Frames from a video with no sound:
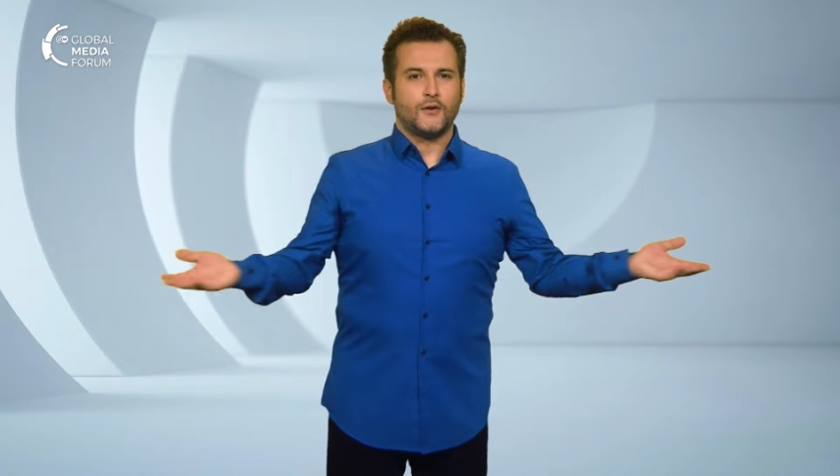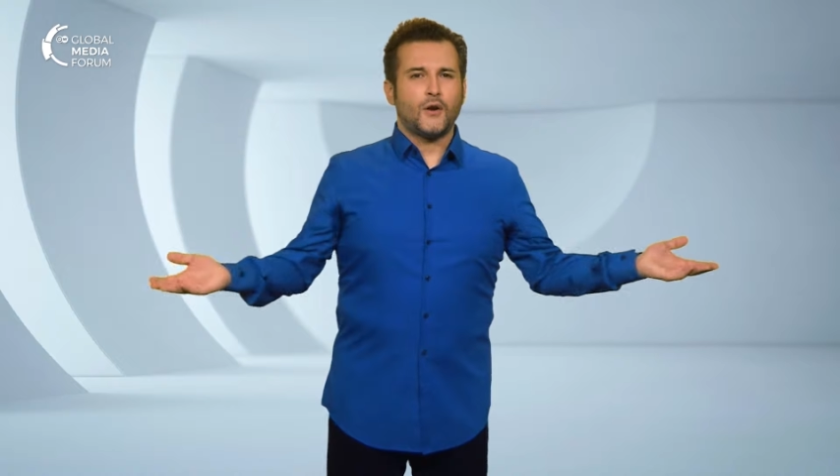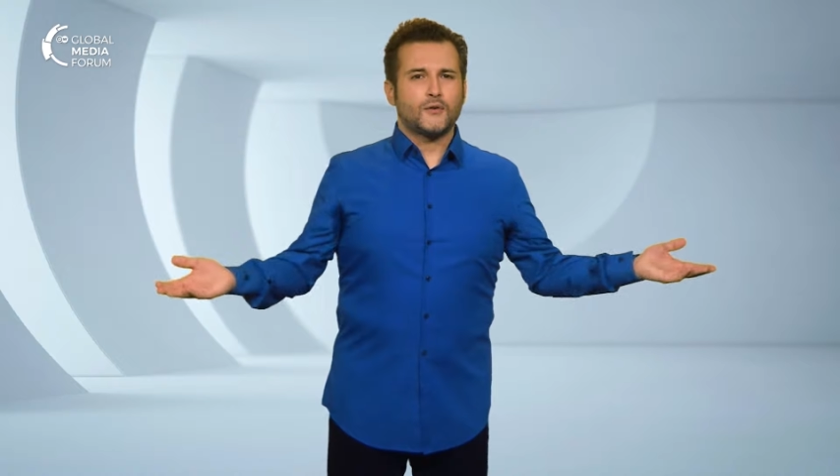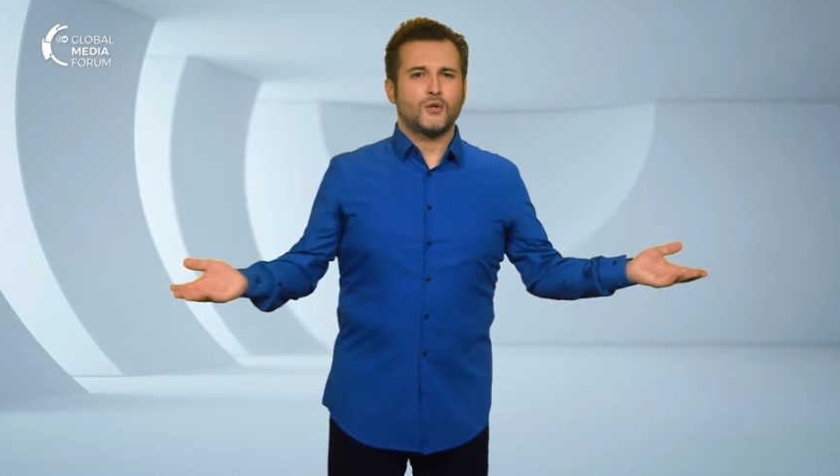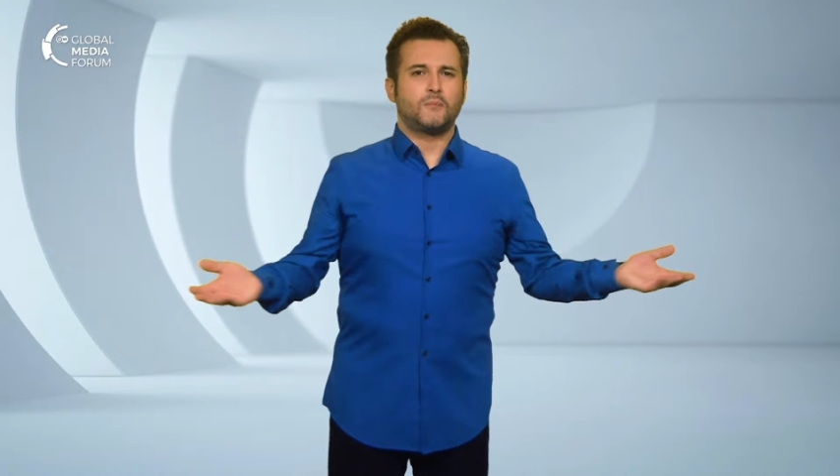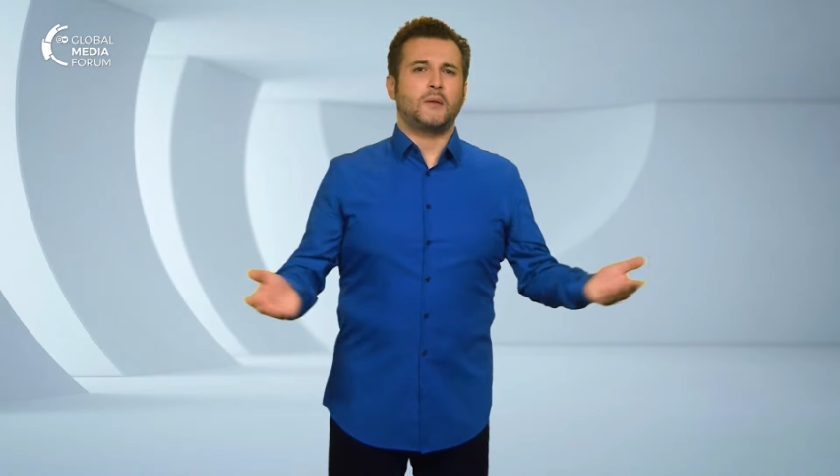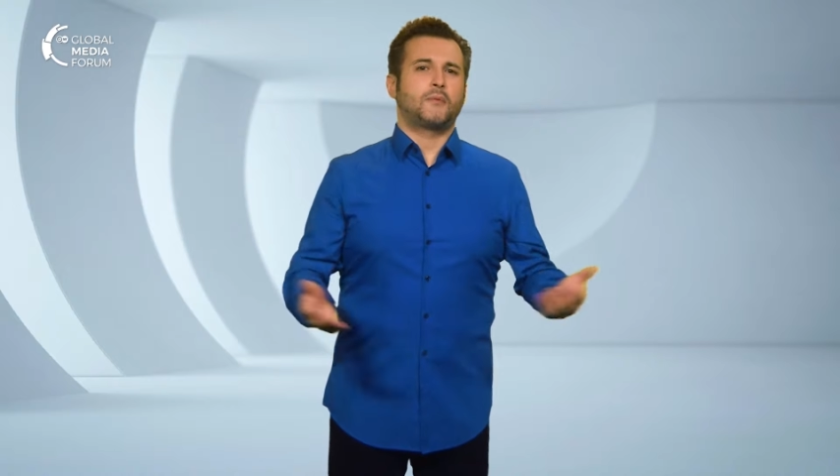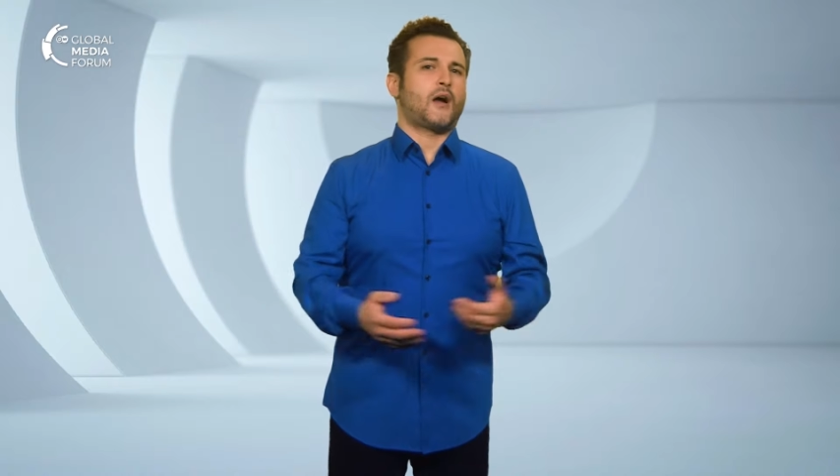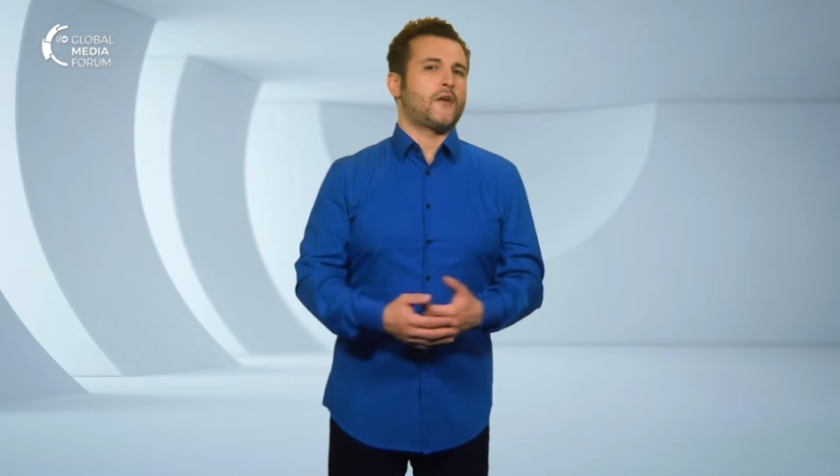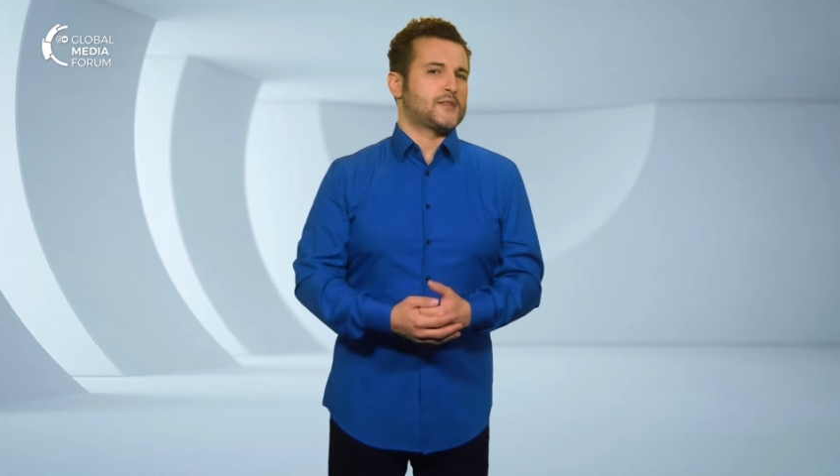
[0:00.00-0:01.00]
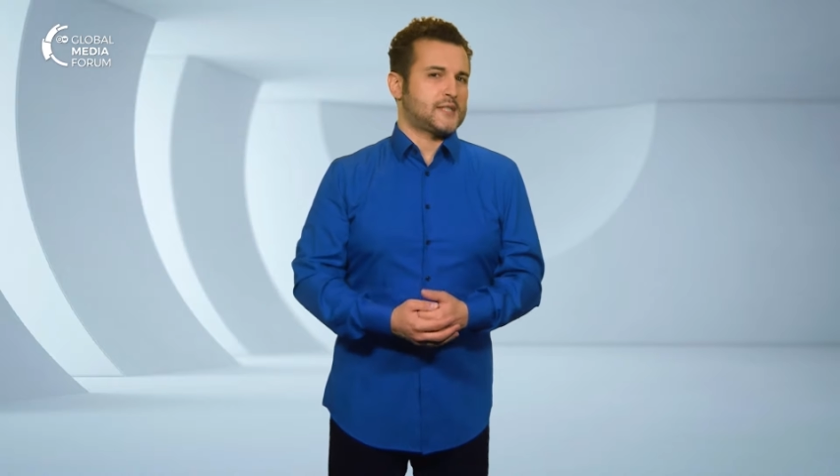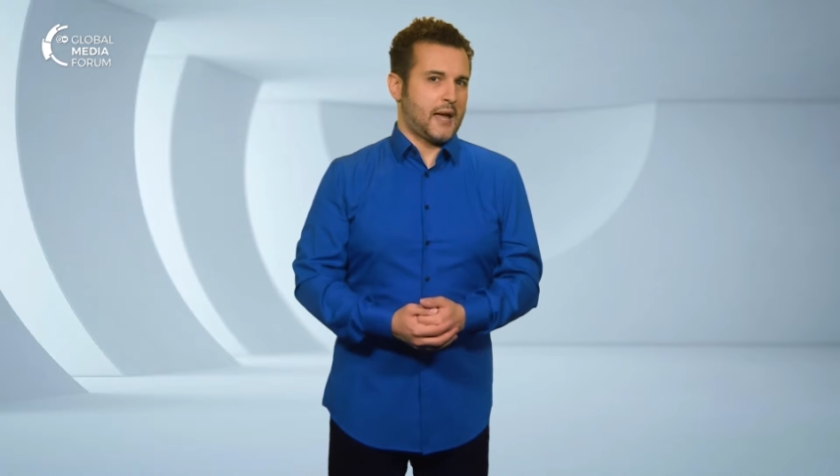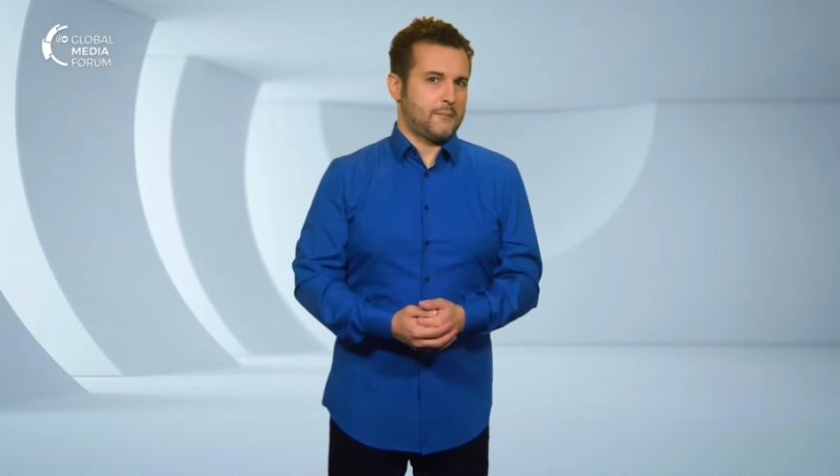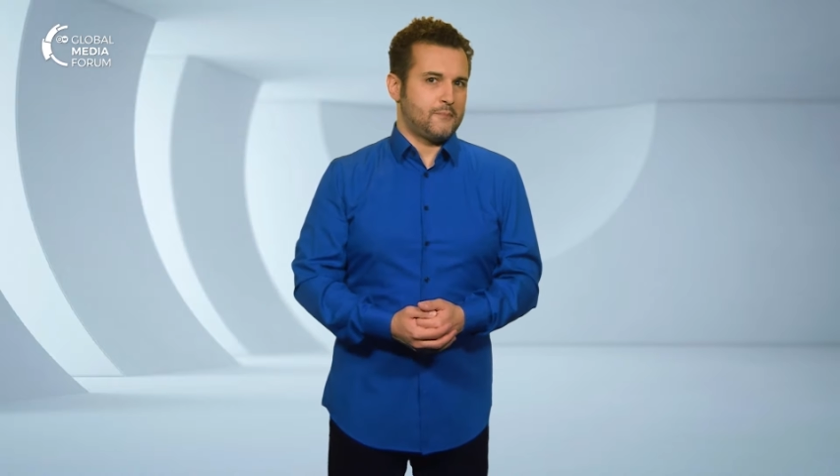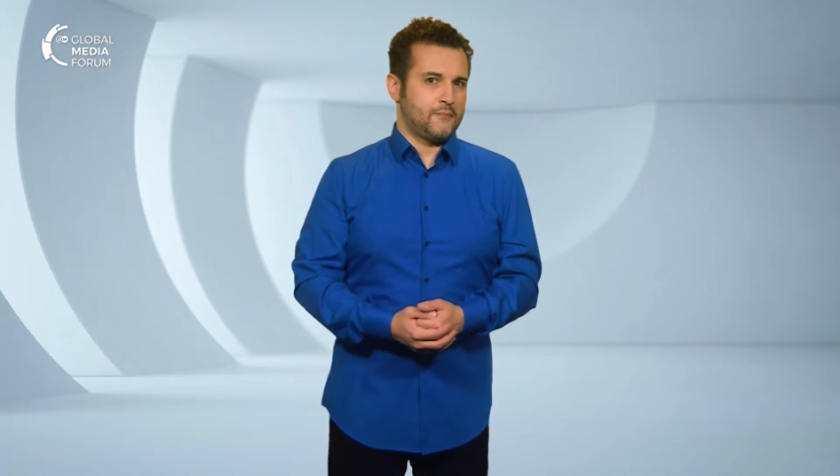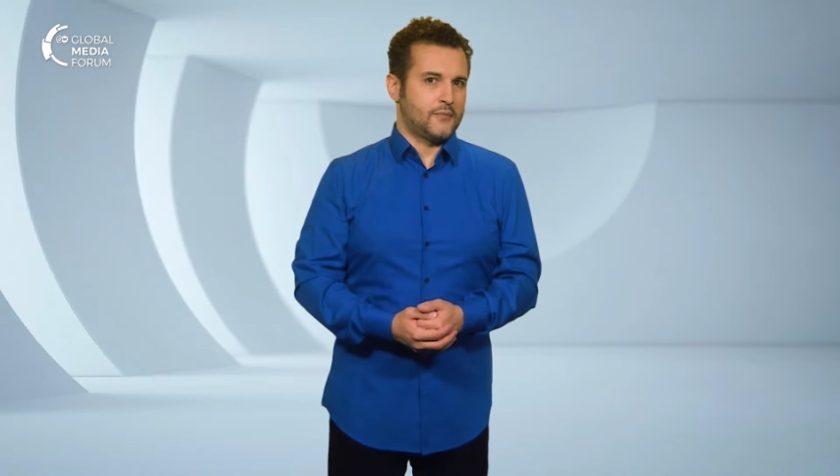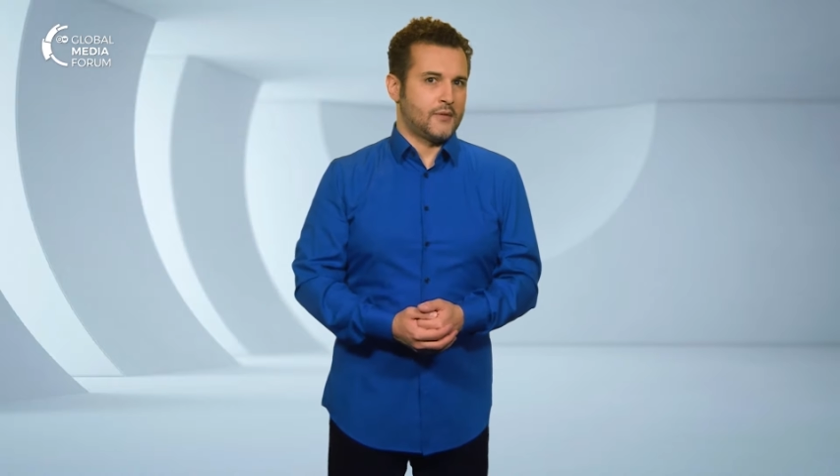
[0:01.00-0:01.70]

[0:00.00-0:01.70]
No two people are the same.